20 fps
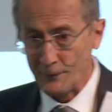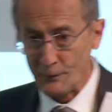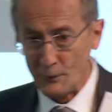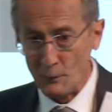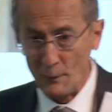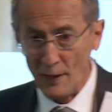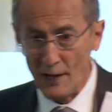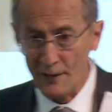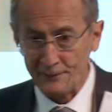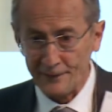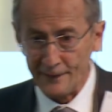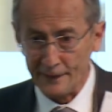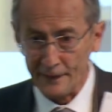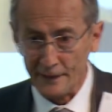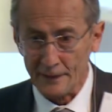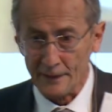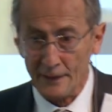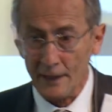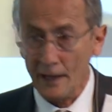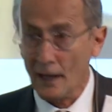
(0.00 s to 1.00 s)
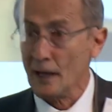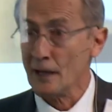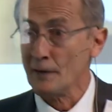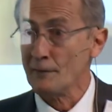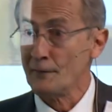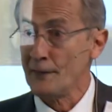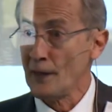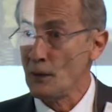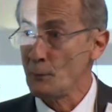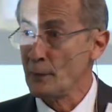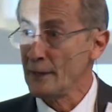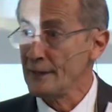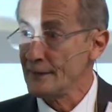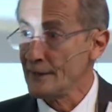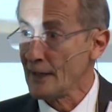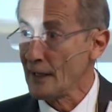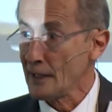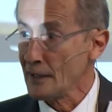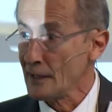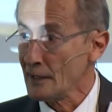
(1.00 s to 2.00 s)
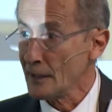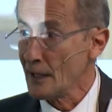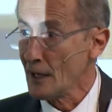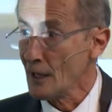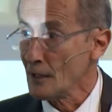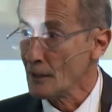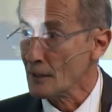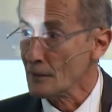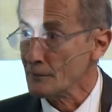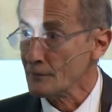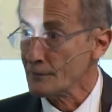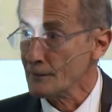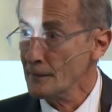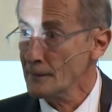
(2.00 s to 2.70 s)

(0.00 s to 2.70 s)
the mafia, they've been taken care of.